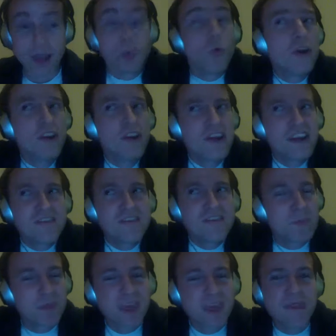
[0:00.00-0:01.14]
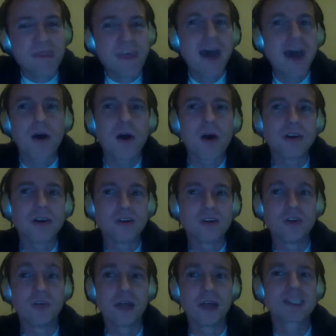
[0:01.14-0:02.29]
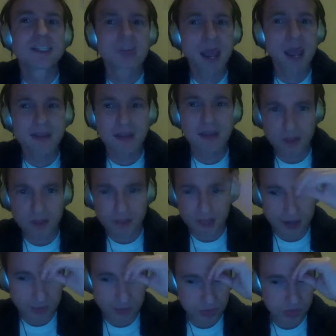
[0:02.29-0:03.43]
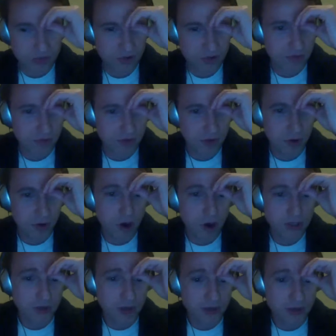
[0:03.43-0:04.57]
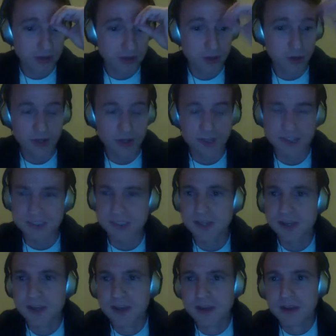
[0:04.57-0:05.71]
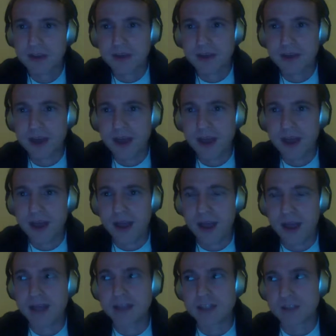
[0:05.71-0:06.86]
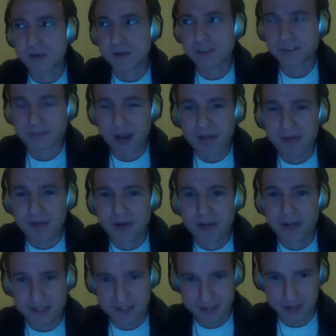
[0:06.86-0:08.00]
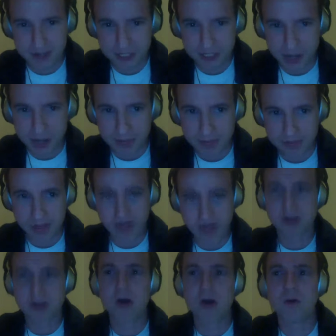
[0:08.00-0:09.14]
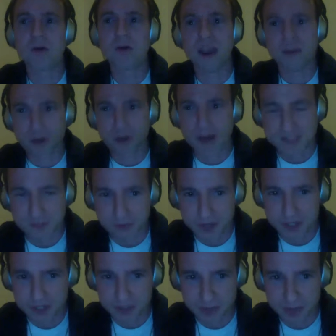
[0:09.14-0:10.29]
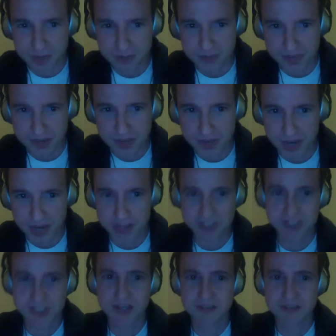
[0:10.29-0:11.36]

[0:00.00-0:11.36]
wouldn't even have been that hard to do. Like SmackDown, like I put in the review, all you had to do is any sole survivor gets a title shot. There you go. Everyone has a reason to be on the same page then,